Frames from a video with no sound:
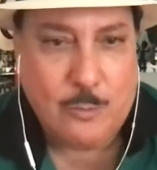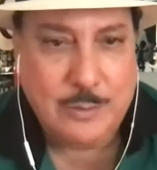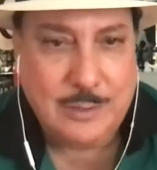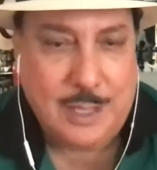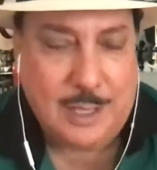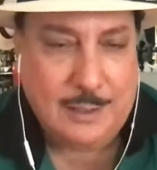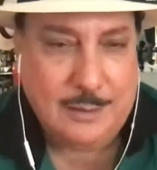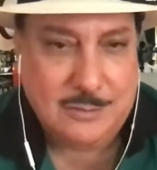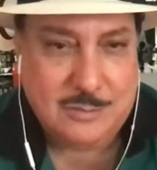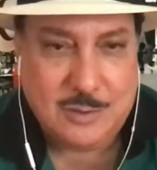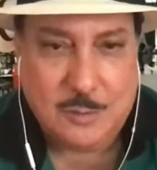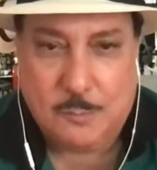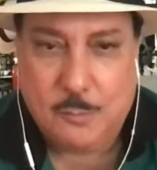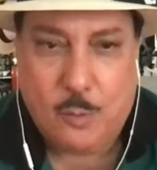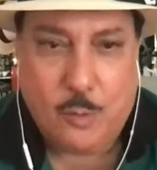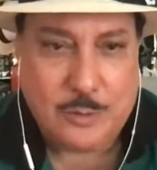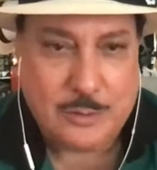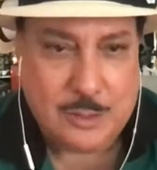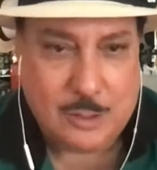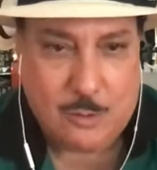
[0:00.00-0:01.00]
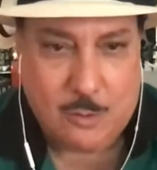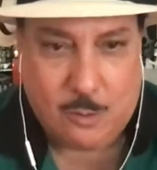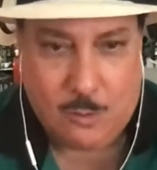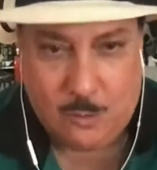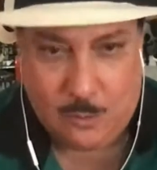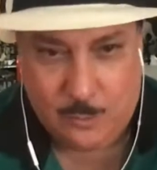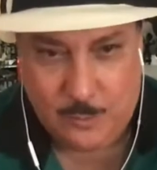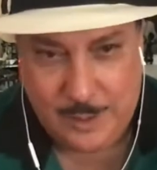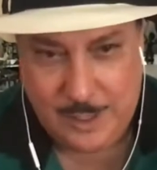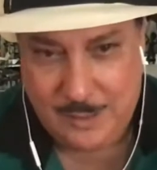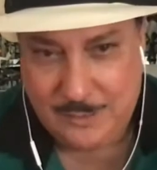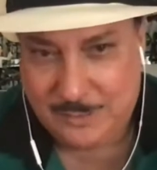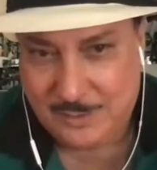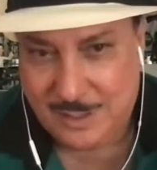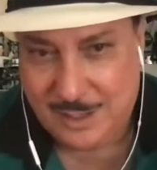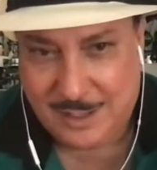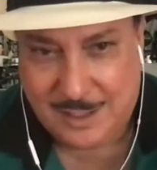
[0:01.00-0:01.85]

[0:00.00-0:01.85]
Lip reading: They support the coral reefs in the